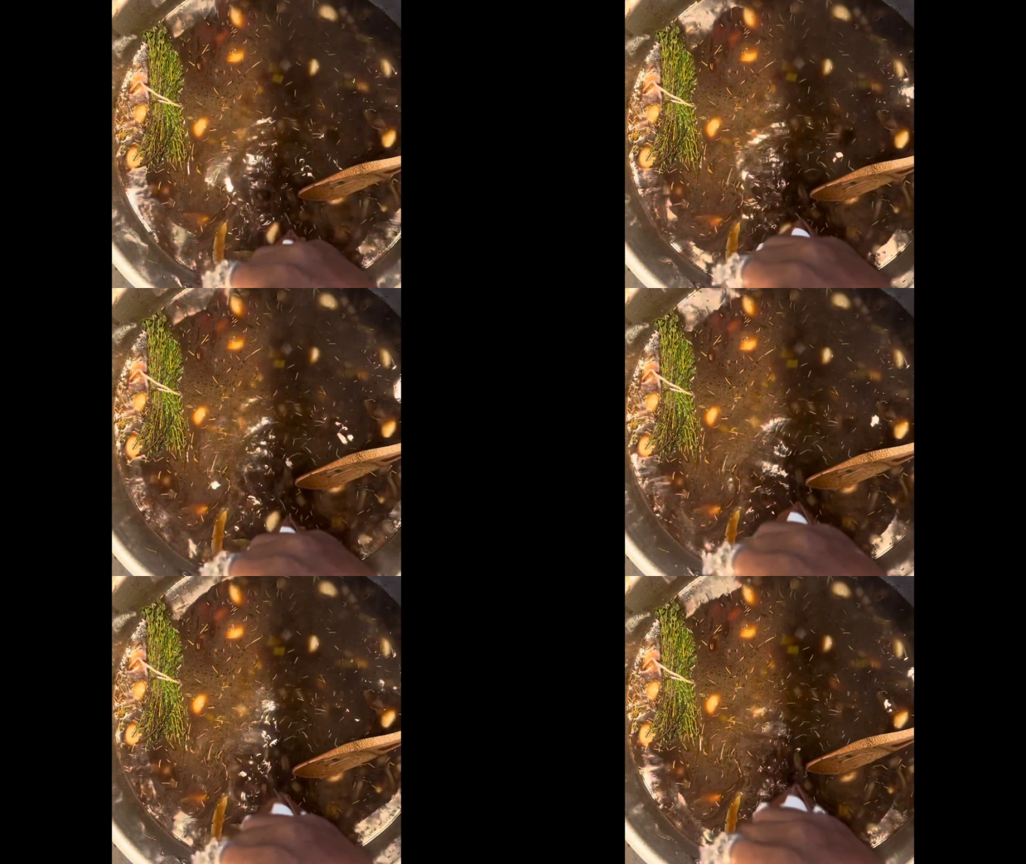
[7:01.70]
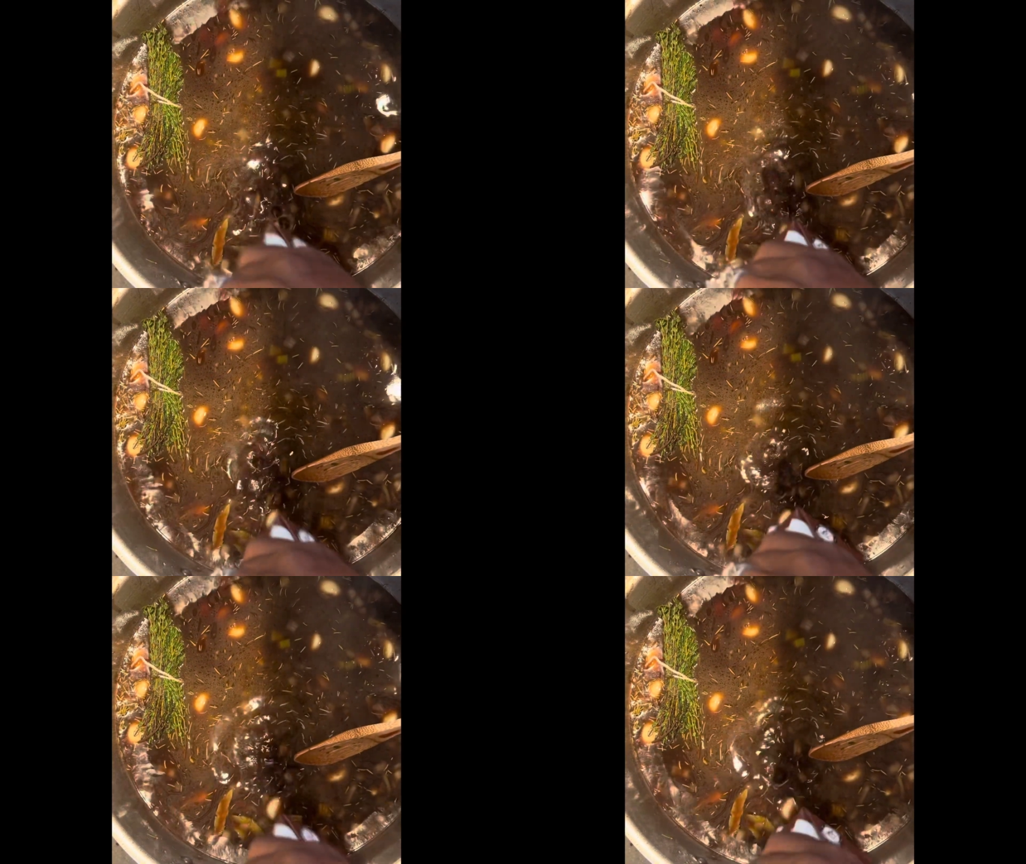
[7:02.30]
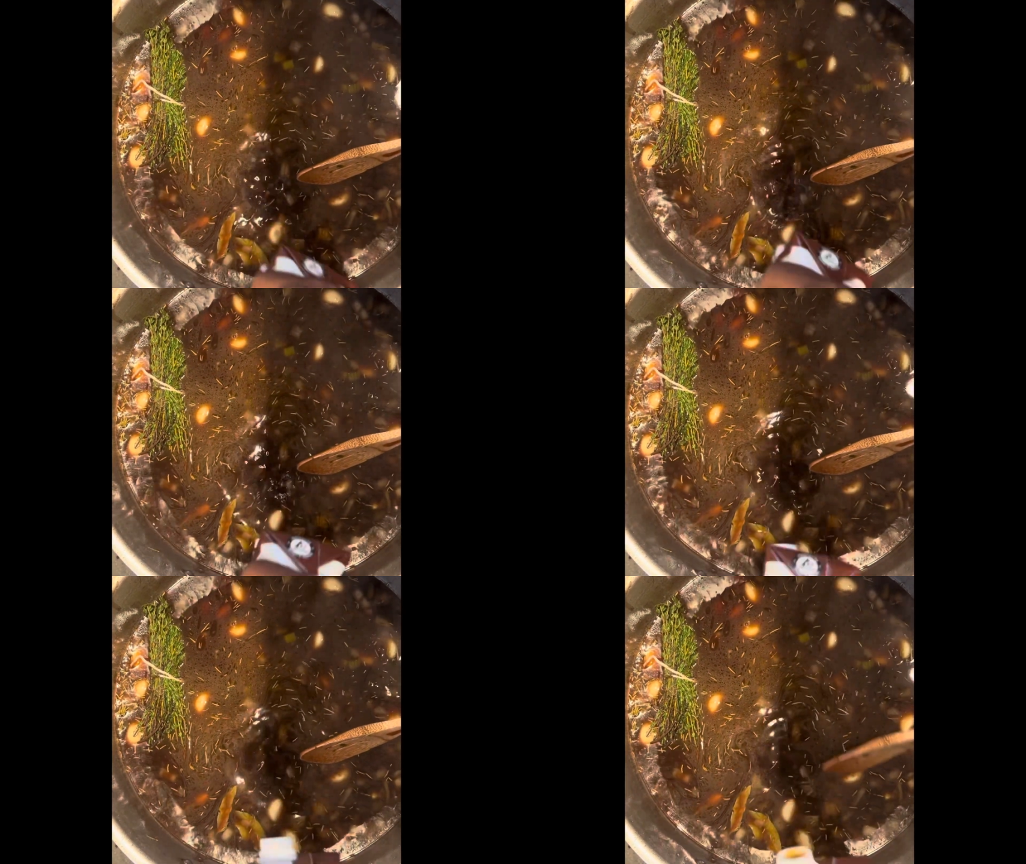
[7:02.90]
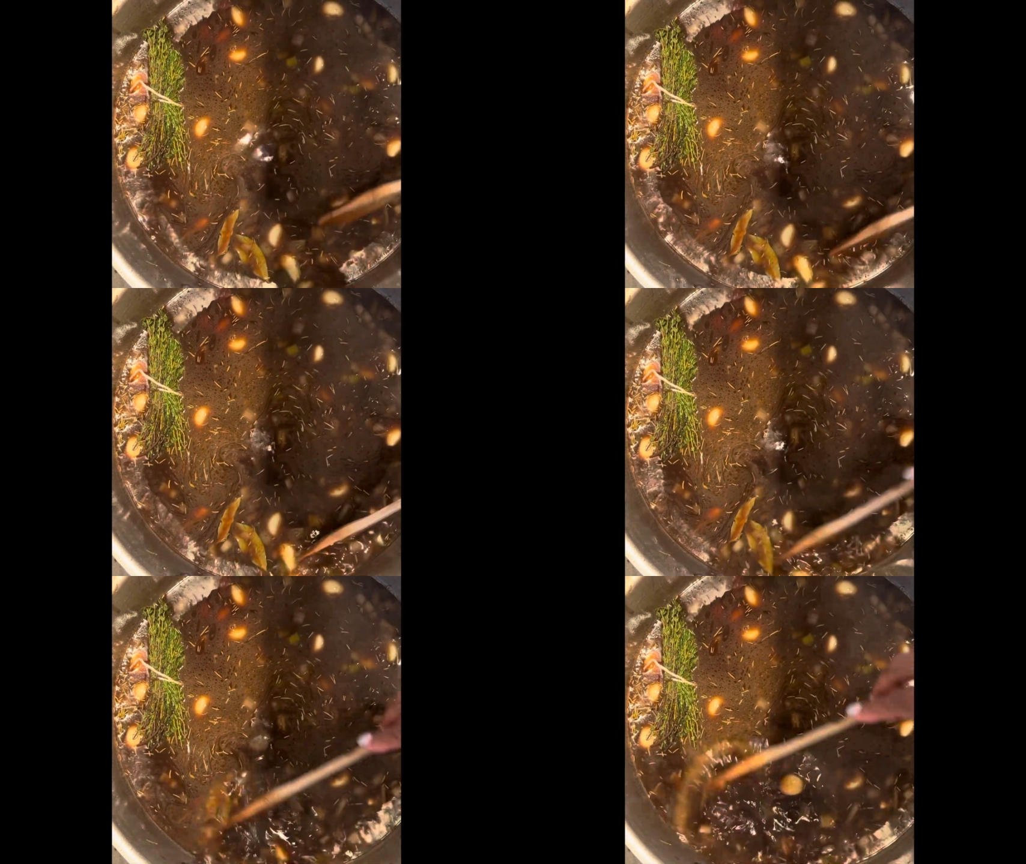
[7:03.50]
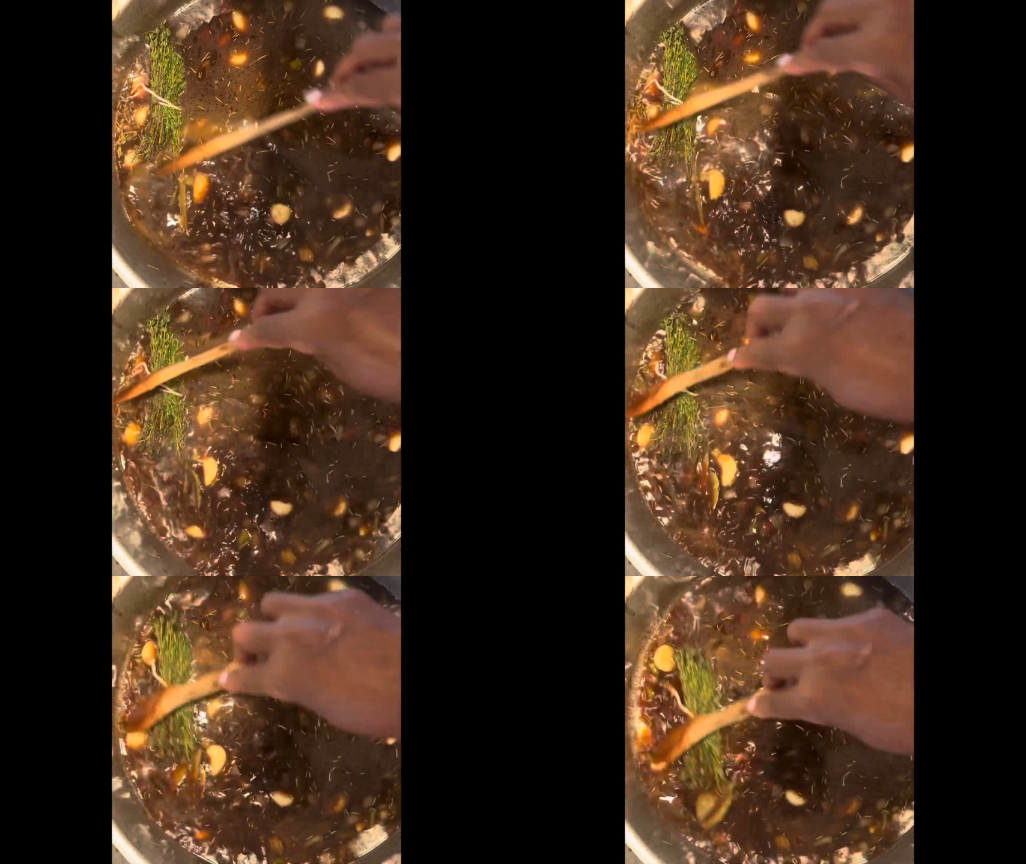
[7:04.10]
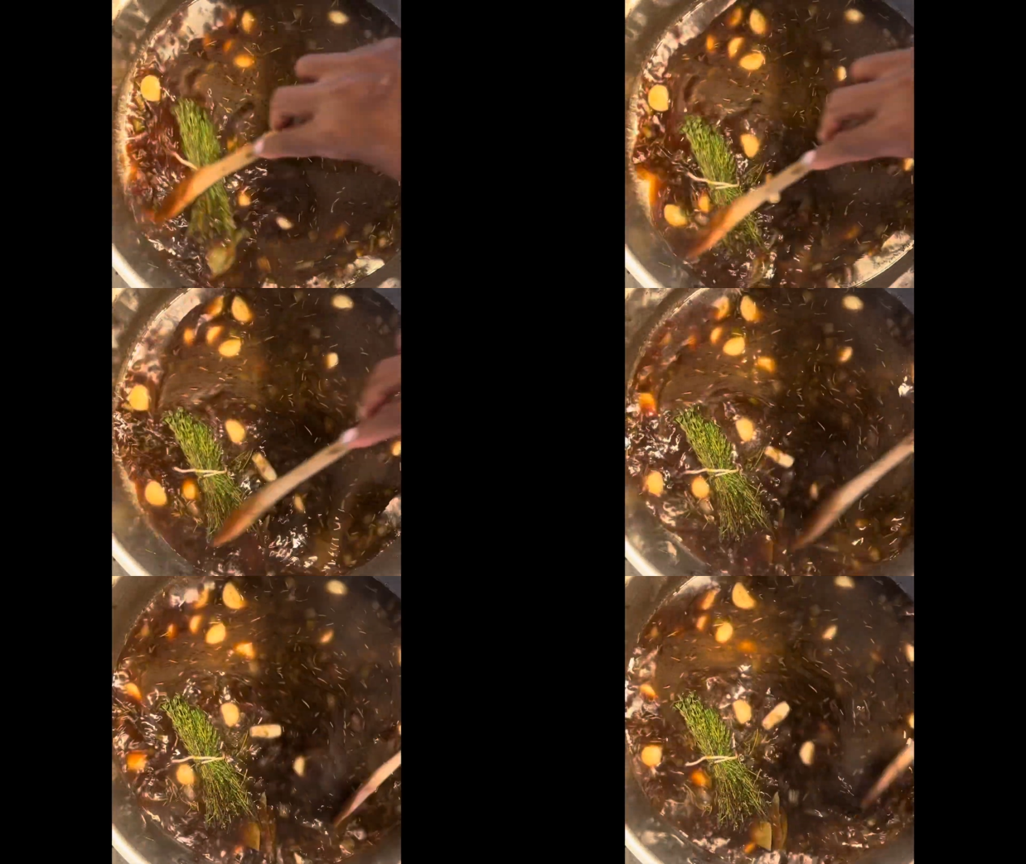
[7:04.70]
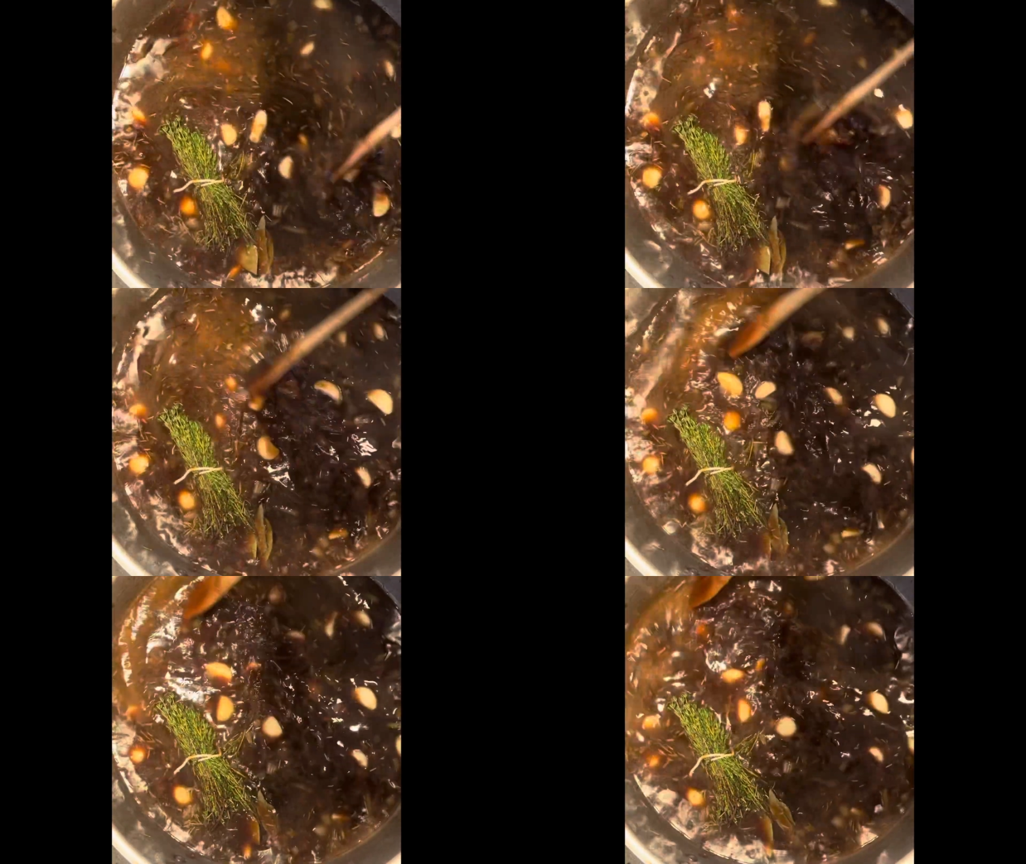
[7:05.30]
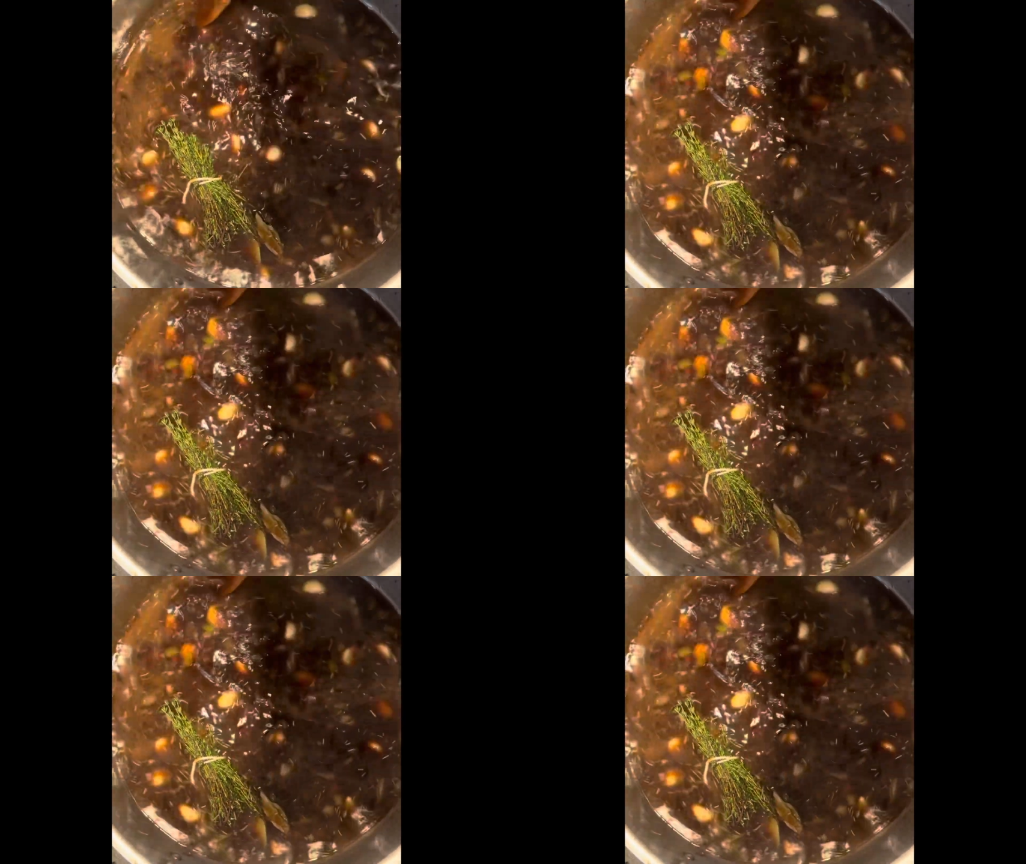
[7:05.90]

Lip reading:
No face is visible, so there are no lips to read.